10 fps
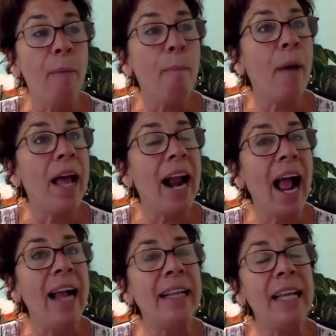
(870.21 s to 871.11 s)
But
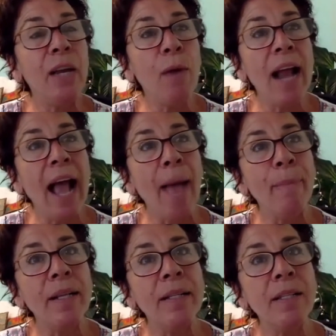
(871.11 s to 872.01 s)
I think what
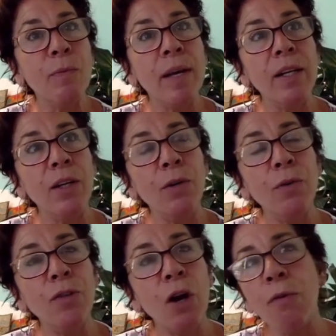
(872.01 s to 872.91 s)
happens when
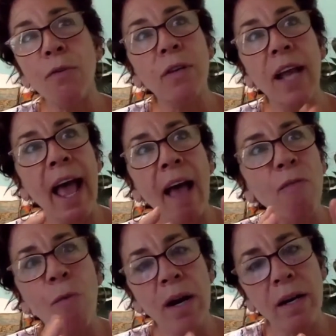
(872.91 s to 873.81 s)
you don't
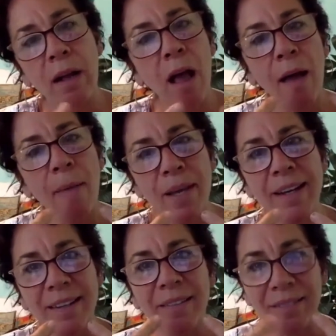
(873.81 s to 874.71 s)
have one
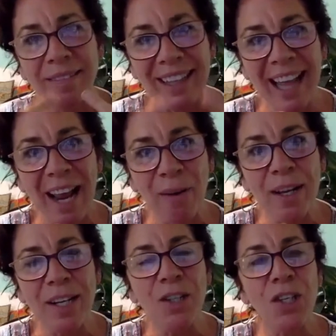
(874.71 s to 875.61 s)
common
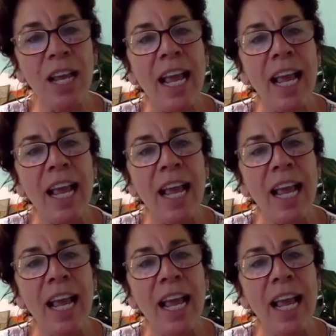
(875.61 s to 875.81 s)
language